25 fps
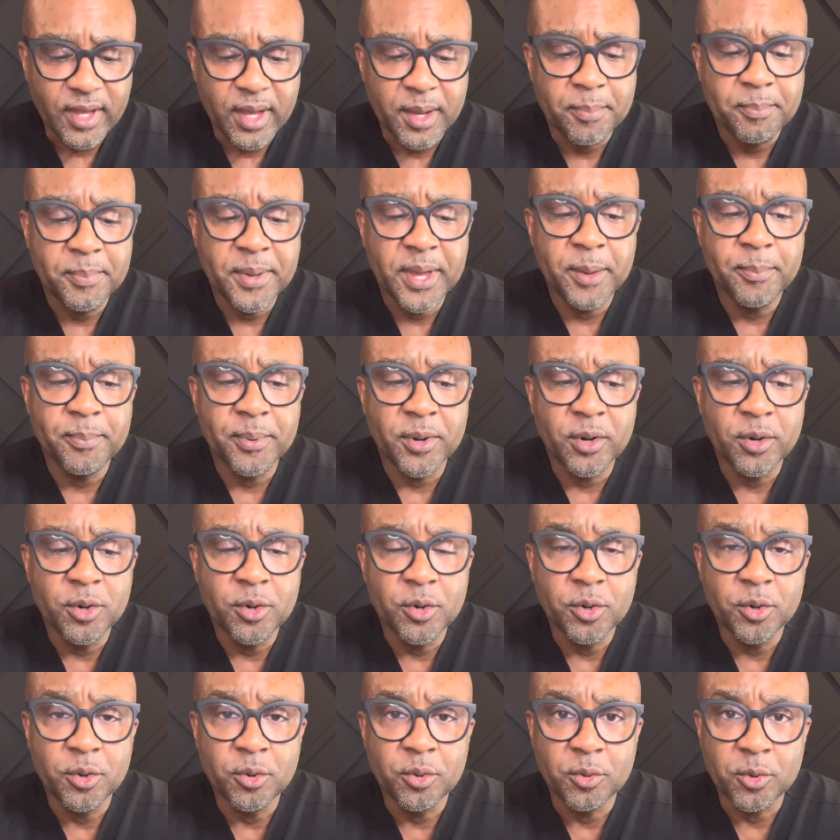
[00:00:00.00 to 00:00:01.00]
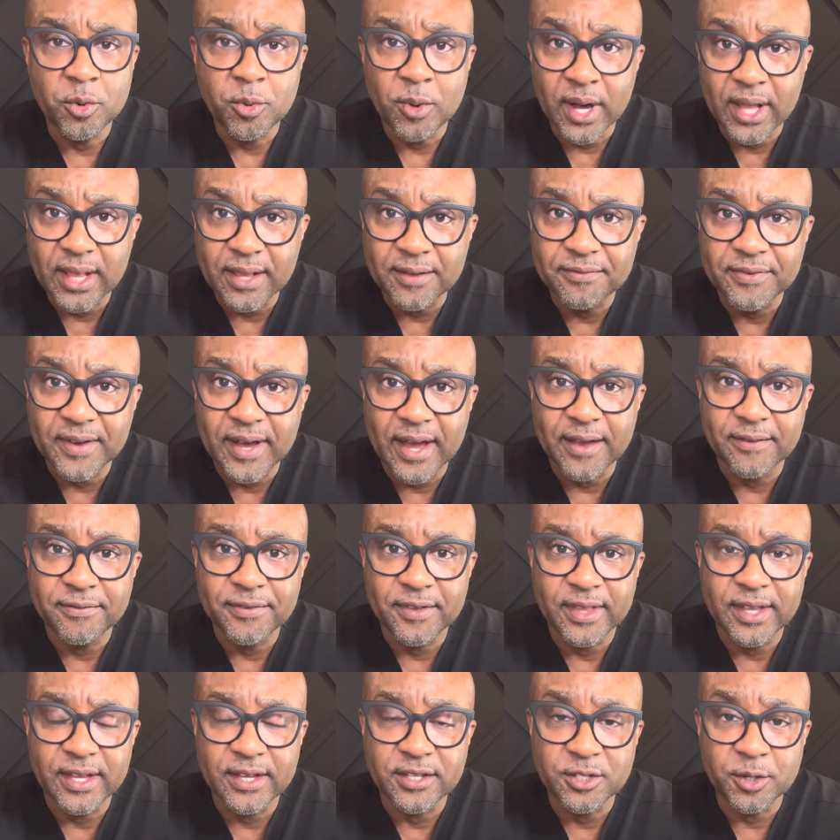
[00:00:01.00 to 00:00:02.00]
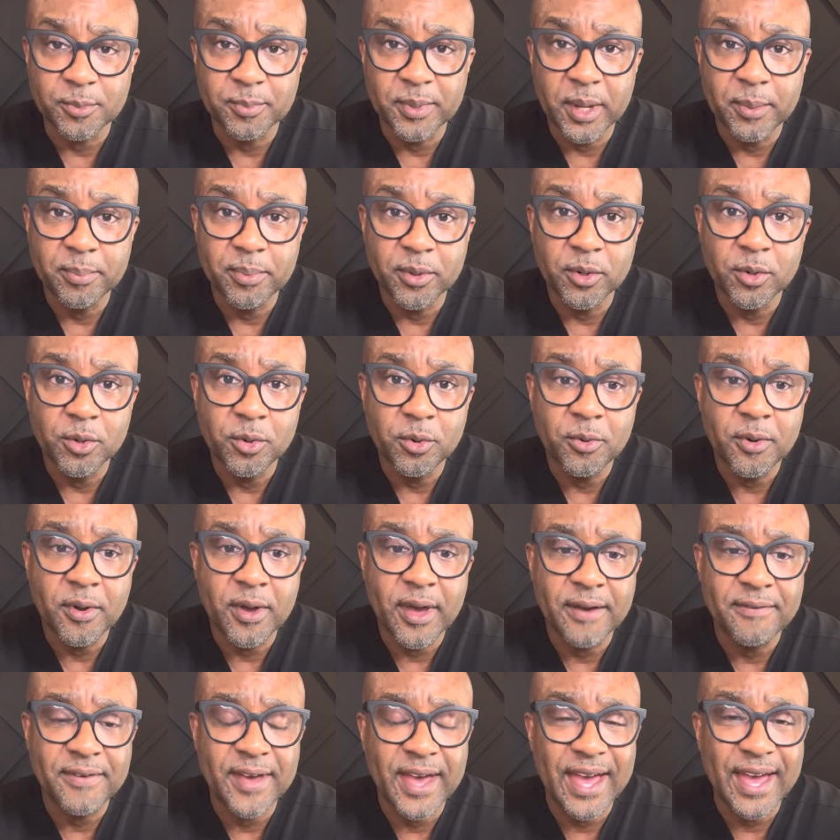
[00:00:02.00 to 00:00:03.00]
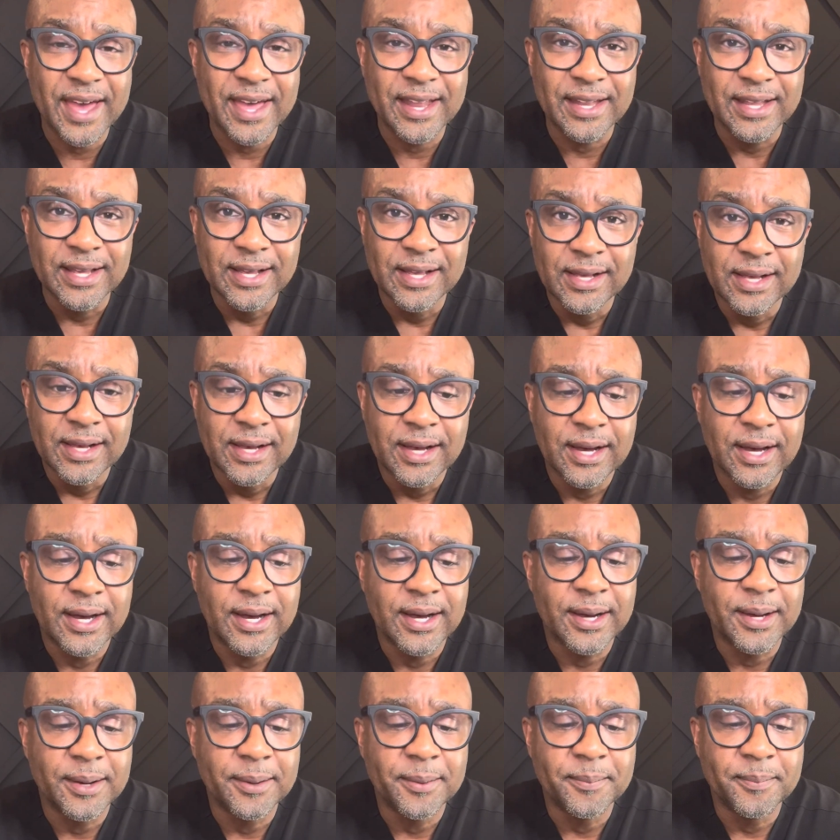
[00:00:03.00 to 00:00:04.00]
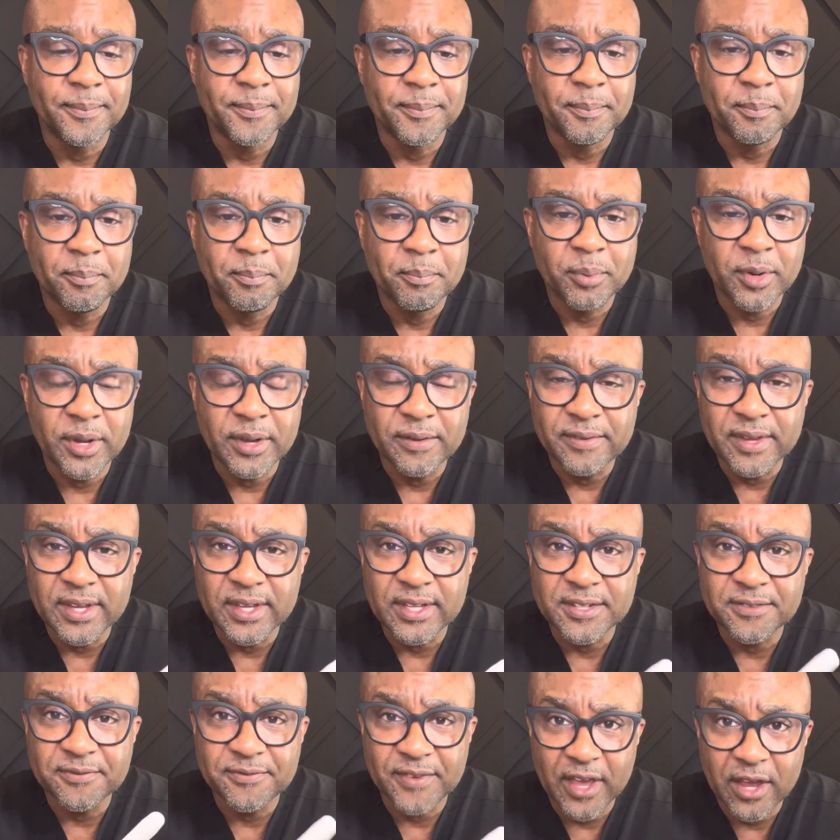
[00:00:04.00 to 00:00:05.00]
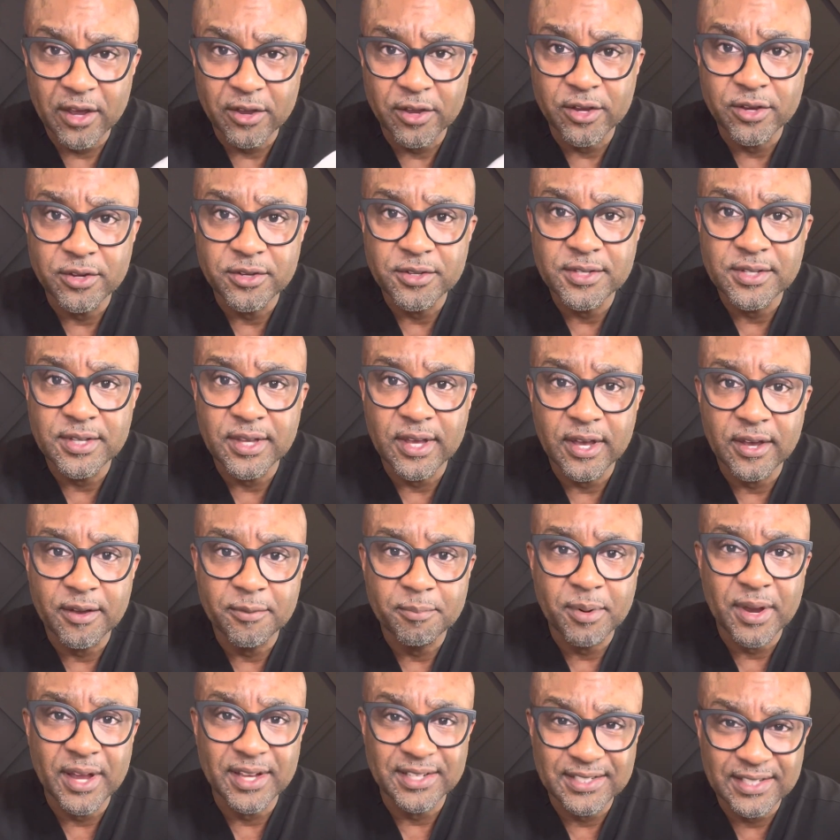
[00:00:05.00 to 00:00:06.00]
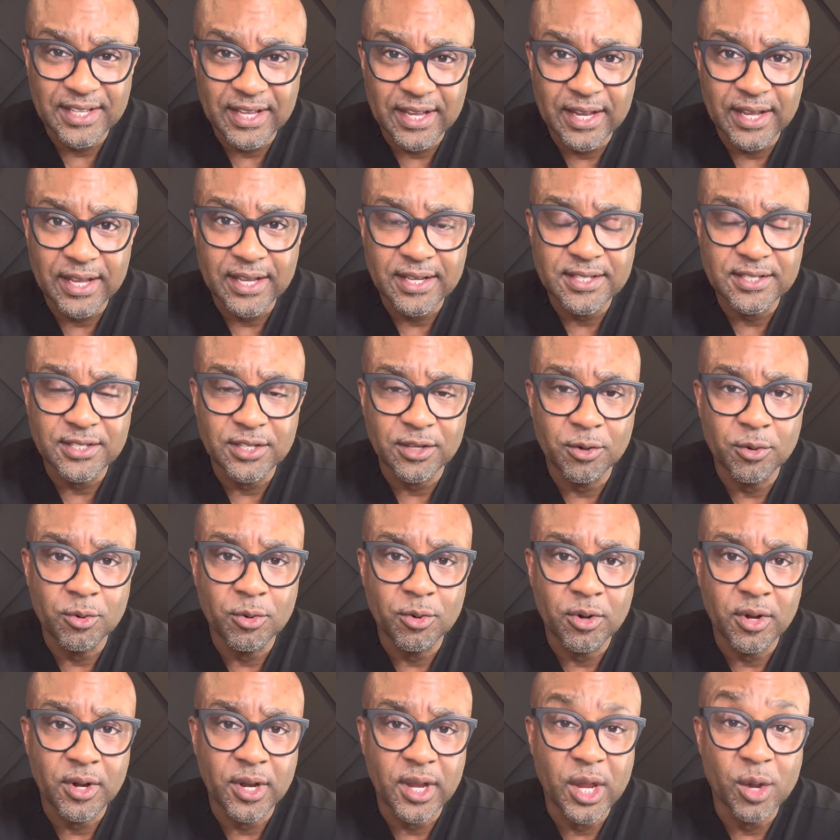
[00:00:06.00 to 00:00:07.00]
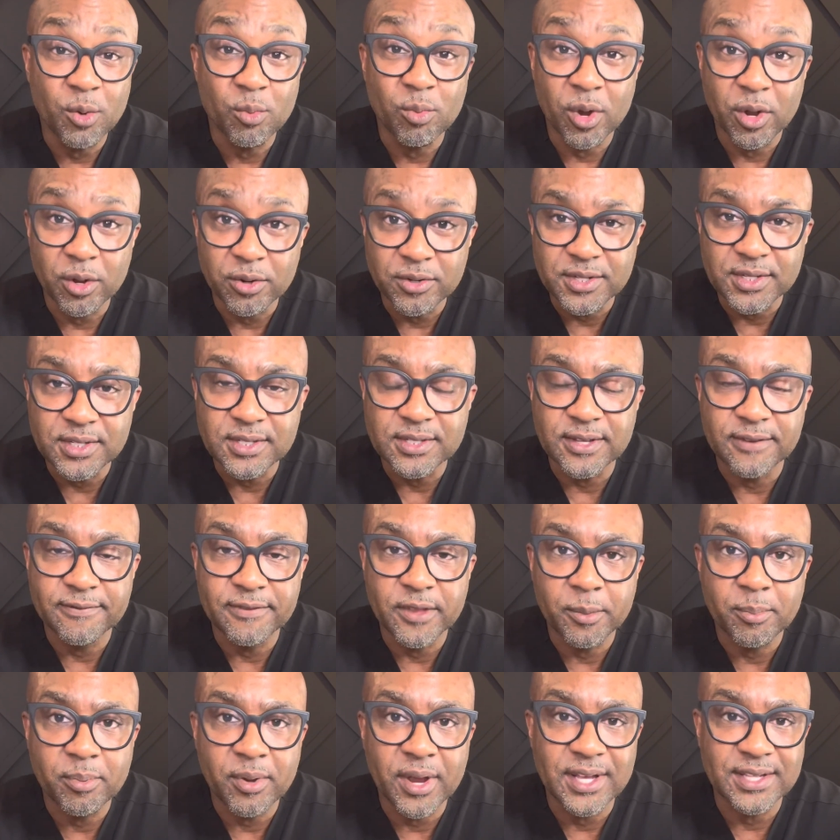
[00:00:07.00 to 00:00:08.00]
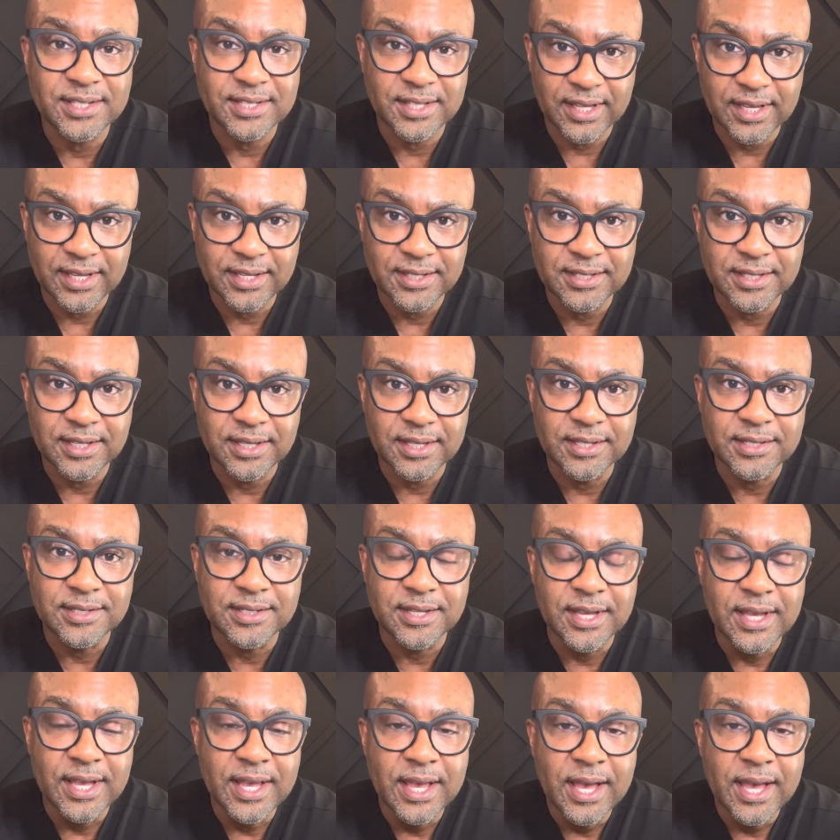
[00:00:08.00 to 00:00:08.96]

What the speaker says: People who qualify for this are people who have had previous failures of prosthetics or erosions of the prostheses.